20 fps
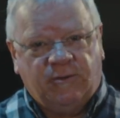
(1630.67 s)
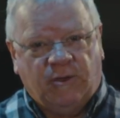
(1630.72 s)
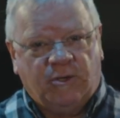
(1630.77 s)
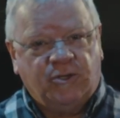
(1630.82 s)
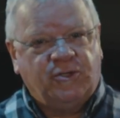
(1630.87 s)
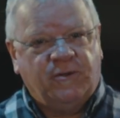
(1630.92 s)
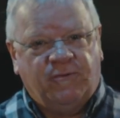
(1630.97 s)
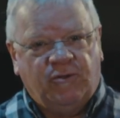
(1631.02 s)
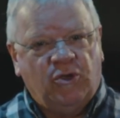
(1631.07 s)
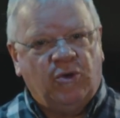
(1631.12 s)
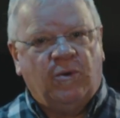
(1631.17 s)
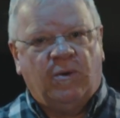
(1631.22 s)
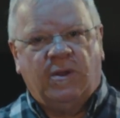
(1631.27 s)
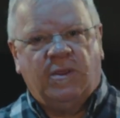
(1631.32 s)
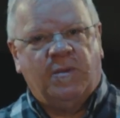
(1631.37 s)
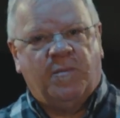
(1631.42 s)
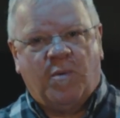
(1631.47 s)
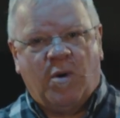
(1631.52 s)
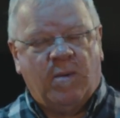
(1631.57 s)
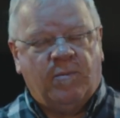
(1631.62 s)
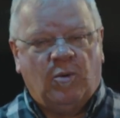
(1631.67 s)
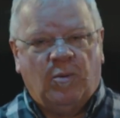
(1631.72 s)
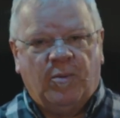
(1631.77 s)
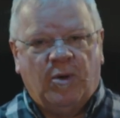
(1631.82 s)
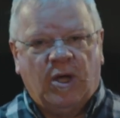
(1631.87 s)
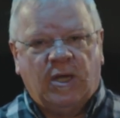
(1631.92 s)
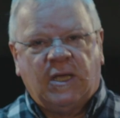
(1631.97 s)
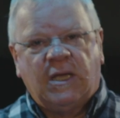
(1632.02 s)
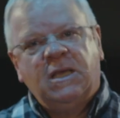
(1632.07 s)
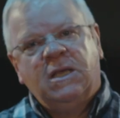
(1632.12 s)
Those of you who are in the Purple
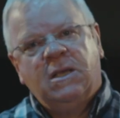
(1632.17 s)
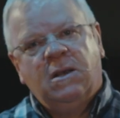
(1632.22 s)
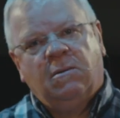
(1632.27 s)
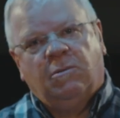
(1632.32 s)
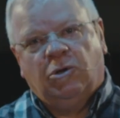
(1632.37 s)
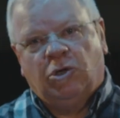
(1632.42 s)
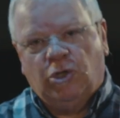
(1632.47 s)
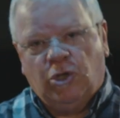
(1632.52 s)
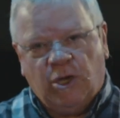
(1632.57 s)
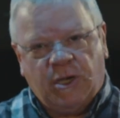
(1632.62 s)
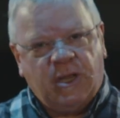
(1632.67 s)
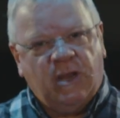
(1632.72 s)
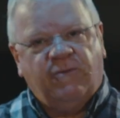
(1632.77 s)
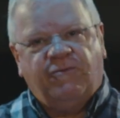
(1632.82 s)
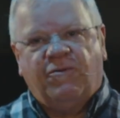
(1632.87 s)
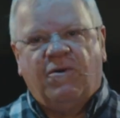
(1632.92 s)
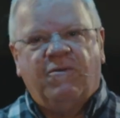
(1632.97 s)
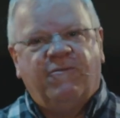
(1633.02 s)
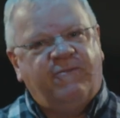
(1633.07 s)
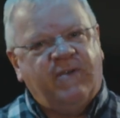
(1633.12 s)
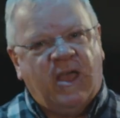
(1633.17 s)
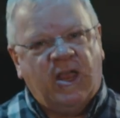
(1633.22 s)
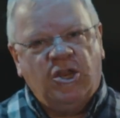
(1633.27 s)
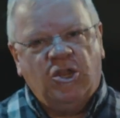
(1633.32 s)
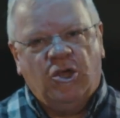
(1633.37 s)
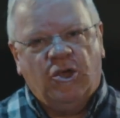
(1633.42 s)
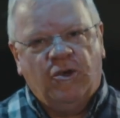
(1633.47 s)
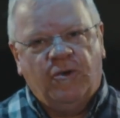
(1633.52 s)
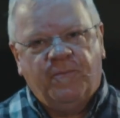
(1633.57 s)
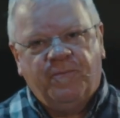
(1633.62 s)
Book, we're looking for a
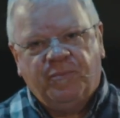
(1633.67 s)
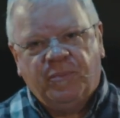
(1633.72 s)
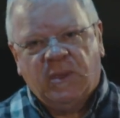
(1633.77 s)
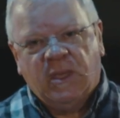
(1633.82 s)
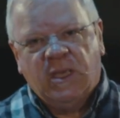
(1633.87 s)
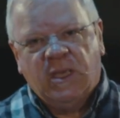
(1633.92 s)
venue.